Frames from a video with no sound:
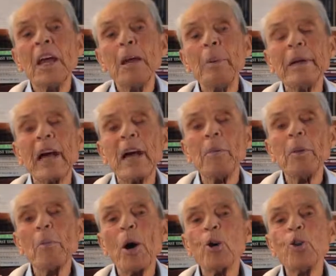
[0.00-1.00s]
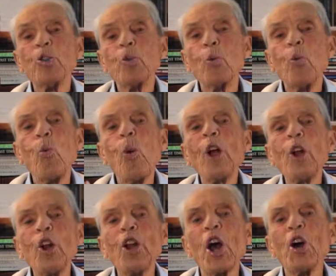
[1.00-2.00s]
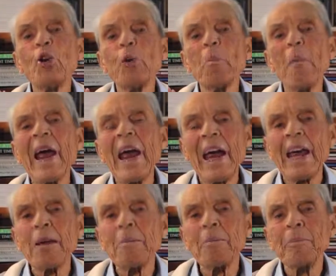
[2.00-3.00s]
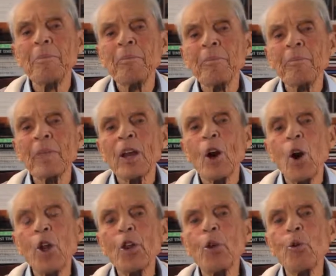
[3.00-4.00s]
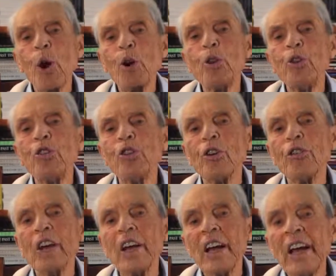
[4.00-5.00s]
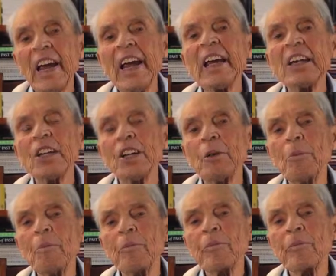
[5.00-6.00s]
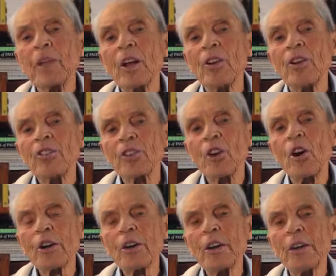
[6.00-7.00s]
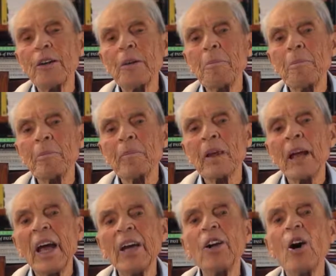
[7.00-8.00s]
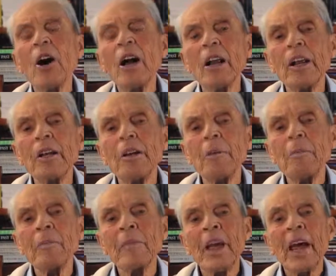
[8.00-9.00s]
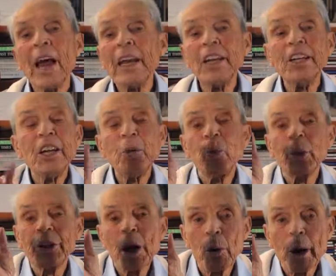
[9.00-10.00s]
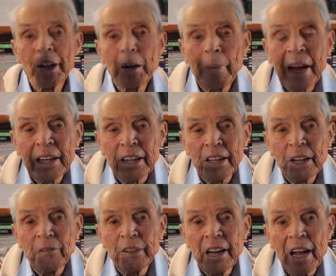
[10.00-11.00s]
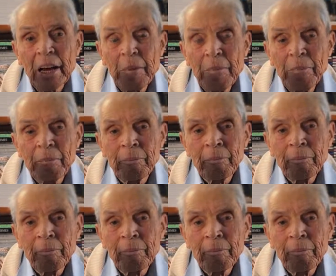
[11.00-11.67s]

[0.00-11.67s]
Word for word: He became the most well known man on the roads of England, Scotland, and Ireland. And he did what no other man had ever done.